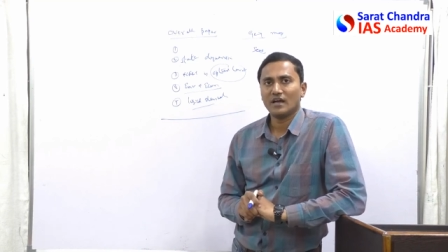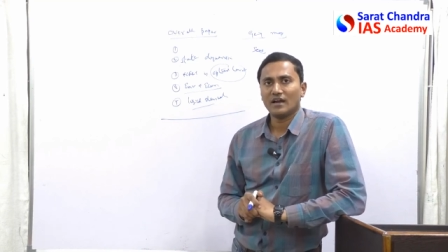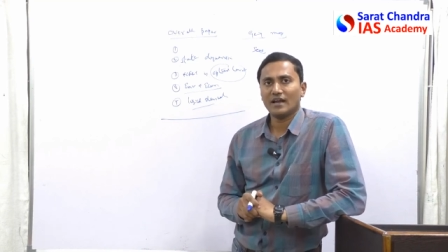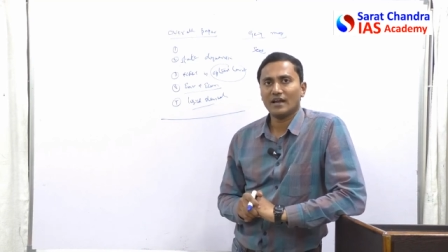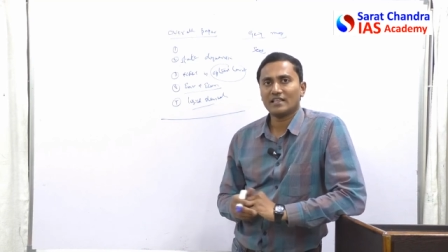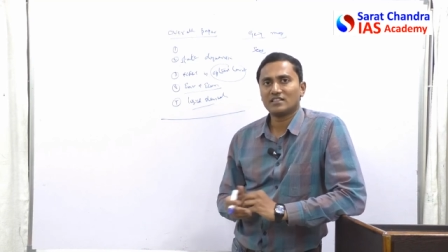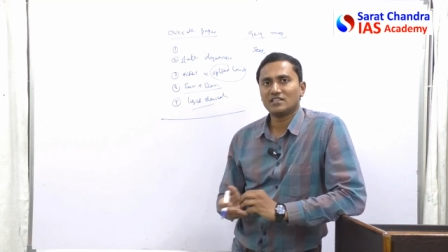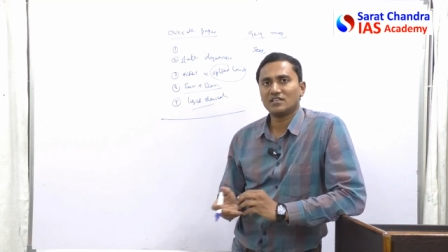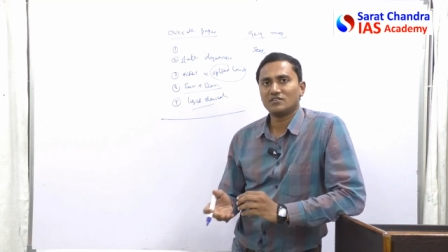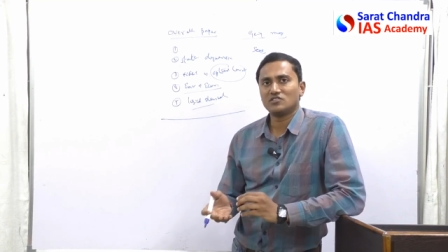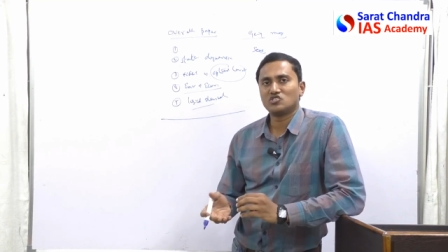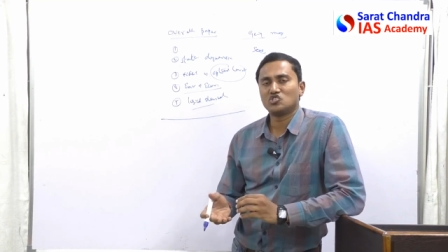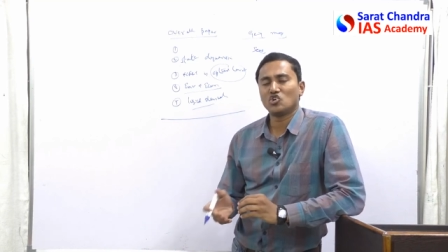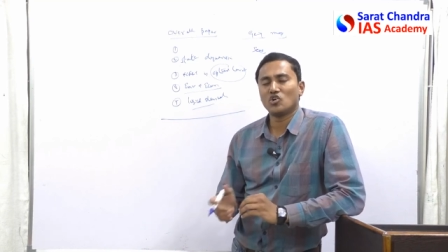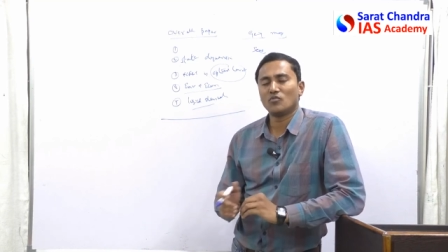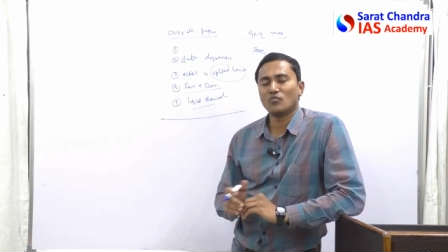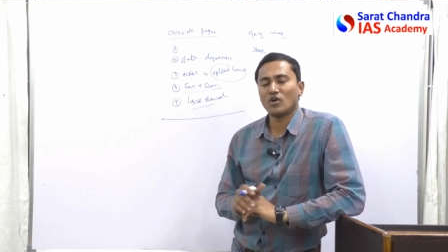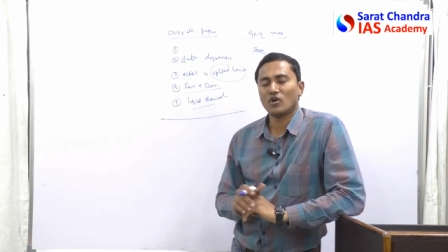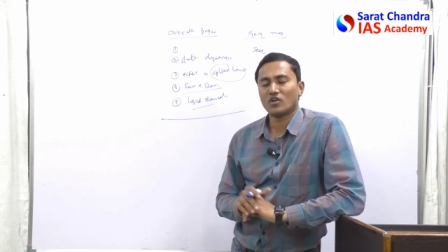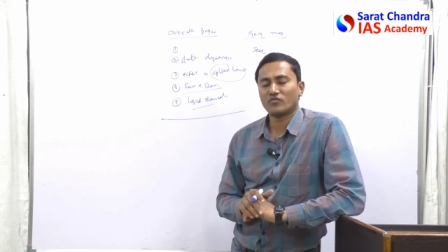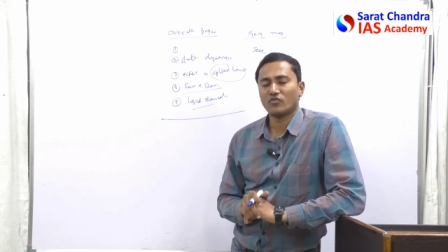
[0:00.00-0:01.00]
like the
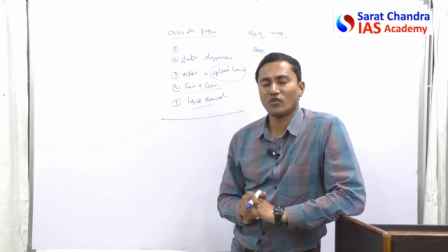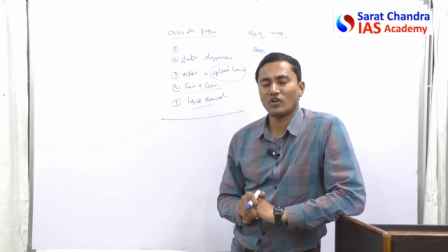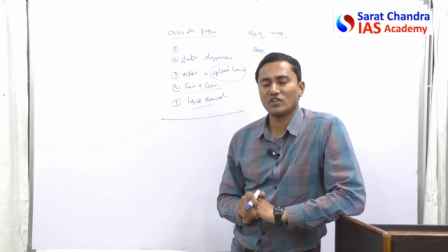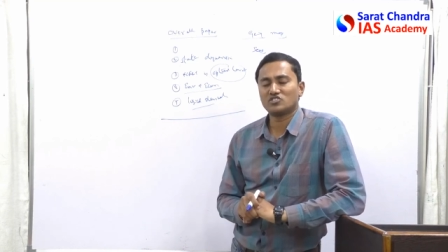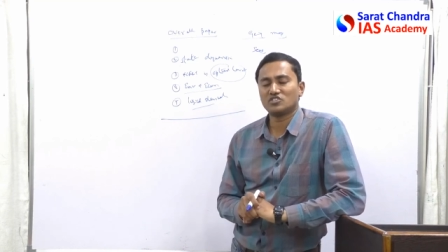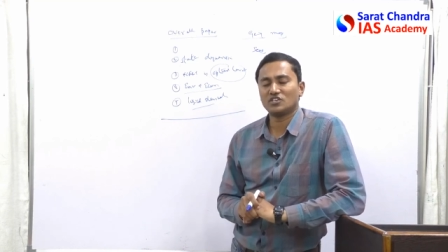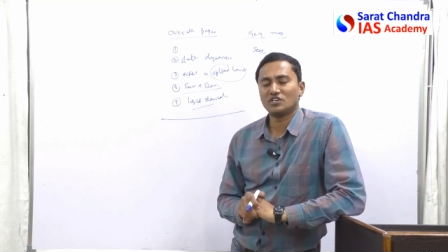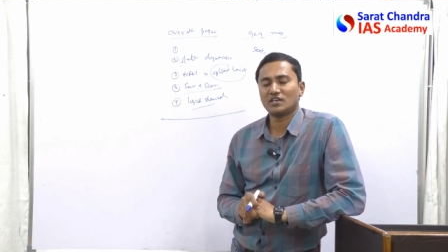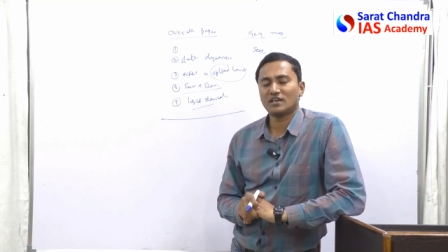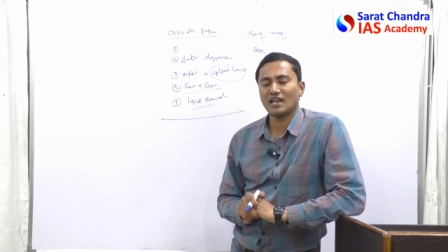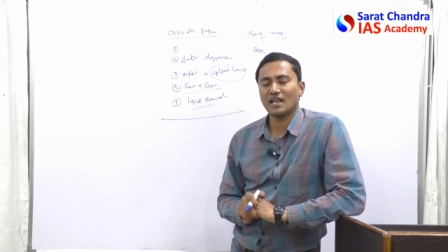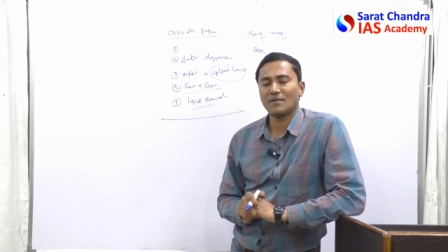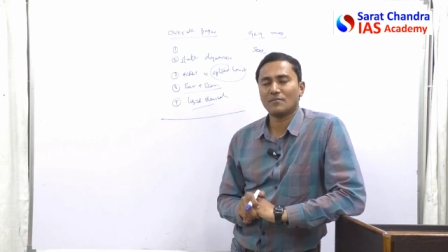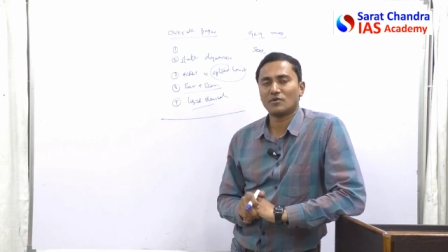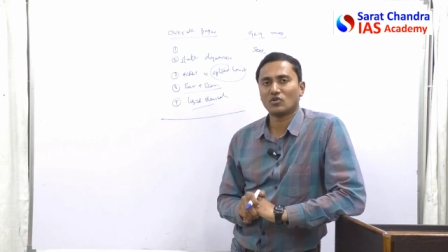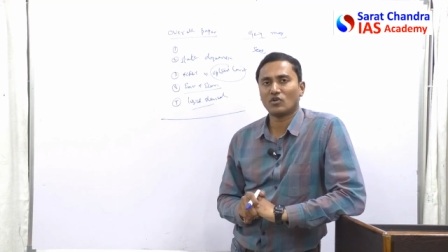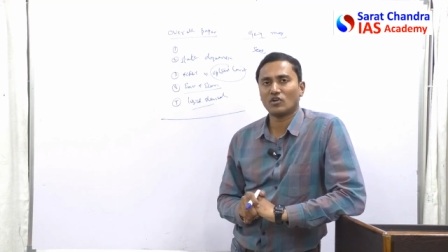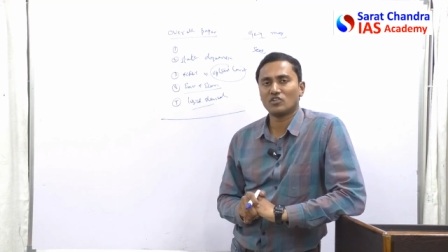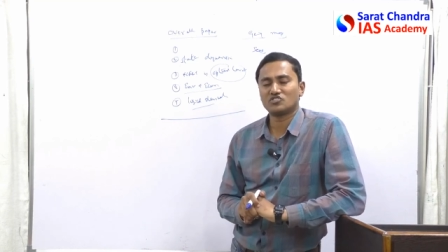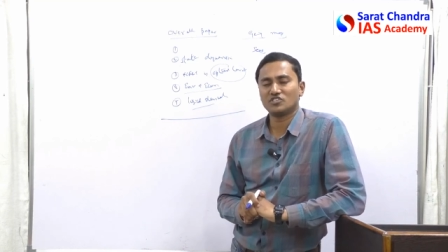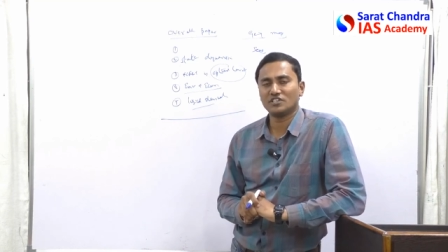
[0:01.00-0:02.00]
geomorphology,
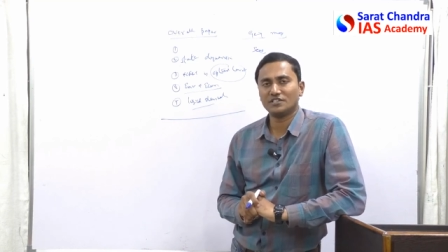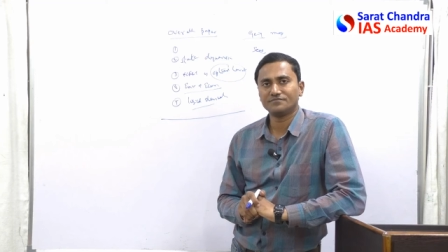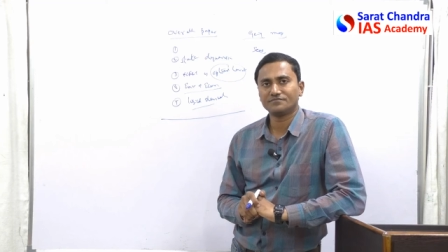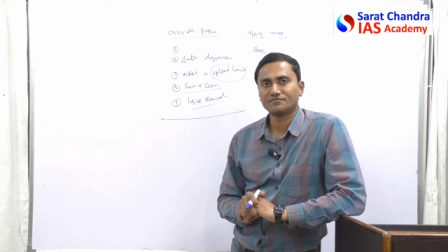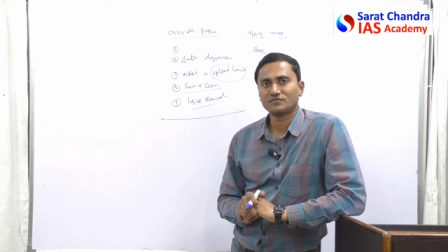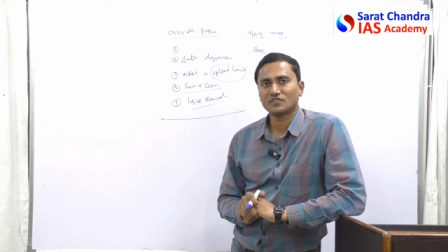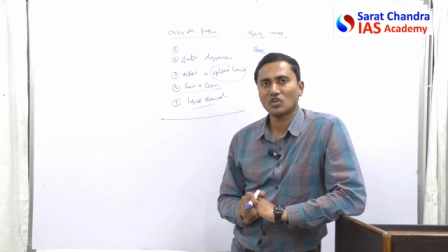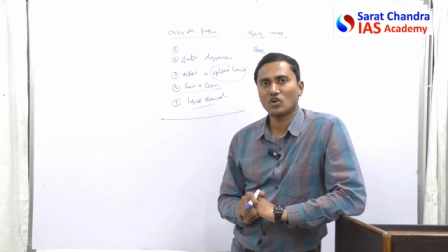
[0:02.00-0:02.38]
climatology,